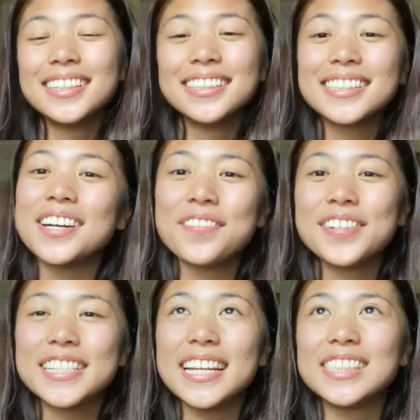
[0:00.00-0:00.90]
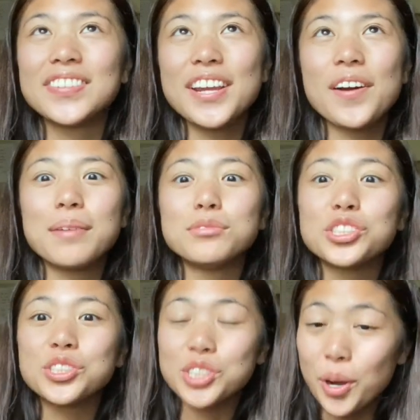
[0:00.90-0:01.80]
So for today's video, I'm
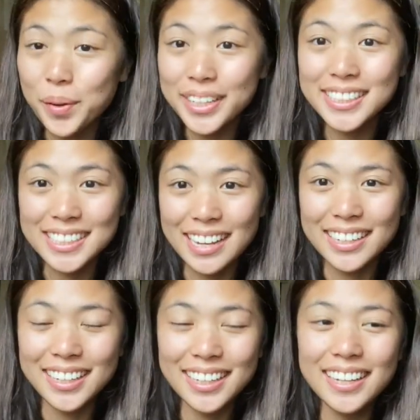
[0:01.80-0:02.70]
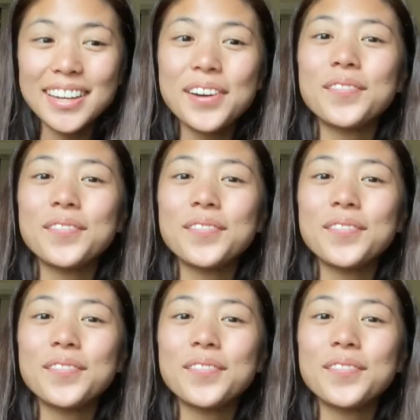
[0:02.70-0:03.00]
so excited.